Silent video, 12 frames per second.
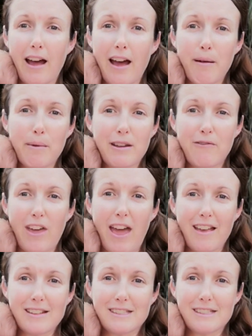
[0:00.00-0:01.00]
and if
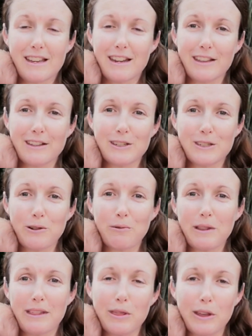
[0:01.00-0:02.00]
that has anything to do
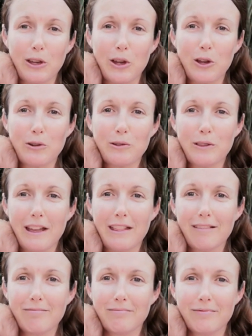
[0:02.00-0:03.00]
with the girdle, then
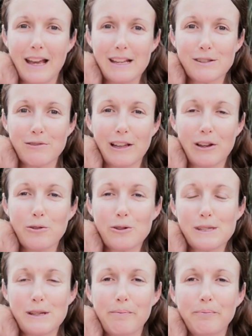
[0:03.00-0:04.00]
that's really
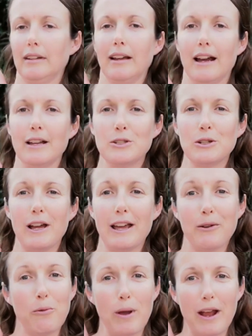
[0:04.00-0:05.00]
awesome. I do
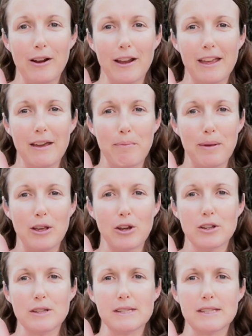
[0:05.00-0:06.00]
like wearing it
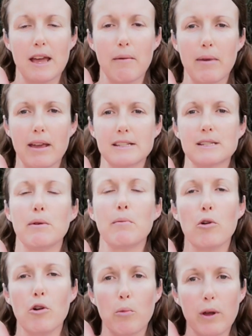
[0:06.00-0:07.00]
because it makes me
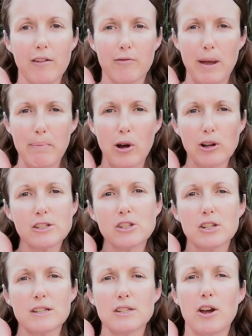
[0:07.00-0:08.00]
more aware of my
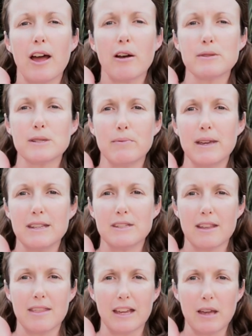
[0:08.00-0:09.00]
posture, so it helps me
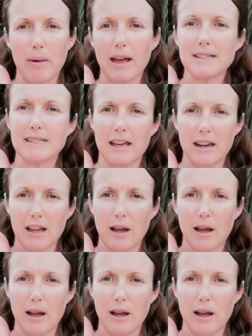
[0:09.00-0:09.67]
to think about standing